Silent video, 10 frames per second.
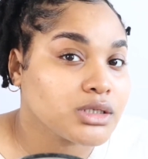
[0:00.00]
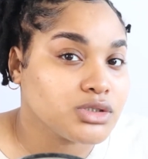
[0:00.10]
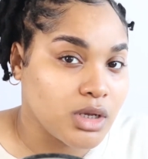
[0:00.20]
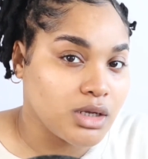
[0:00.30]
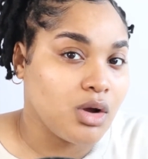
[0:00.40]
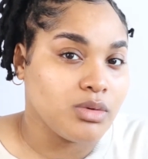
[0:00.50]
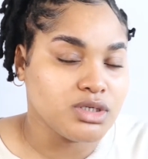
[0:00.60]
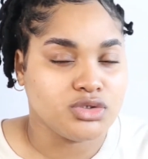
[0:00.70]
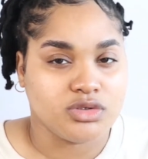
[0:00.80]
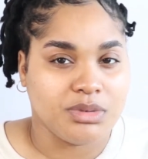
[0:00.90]
So I
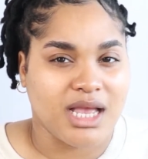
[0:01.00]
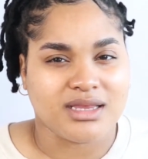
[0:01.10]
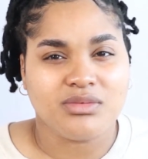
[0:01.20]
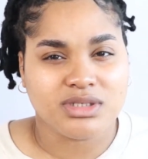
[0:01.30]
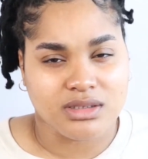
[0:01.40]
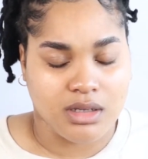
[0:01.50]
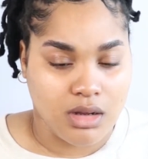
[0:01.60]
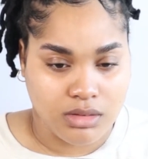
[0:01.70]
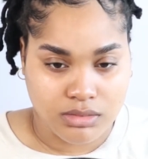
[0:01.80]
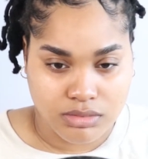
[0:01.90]
always use black. That was a
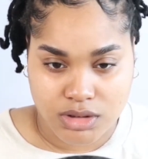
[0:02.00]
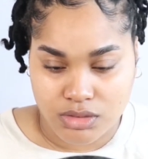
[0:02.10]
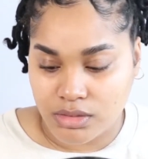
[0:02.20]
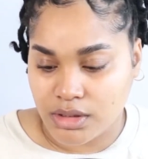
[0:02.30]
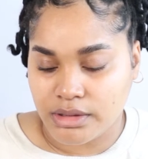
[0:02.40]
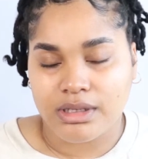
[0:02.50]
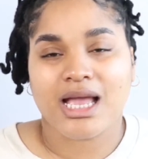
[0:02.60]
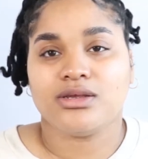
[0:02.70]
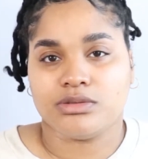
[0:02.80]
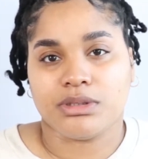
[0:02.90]
long story.
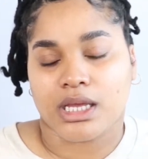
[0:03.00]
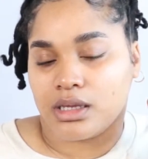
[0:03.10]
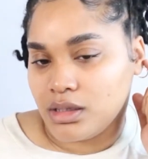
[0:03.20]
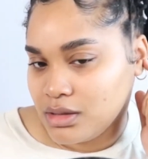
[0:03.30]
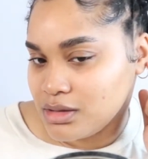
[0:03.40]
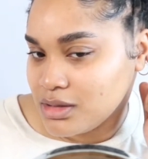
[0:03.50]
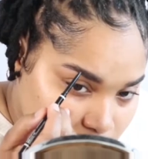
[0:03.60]
I use black.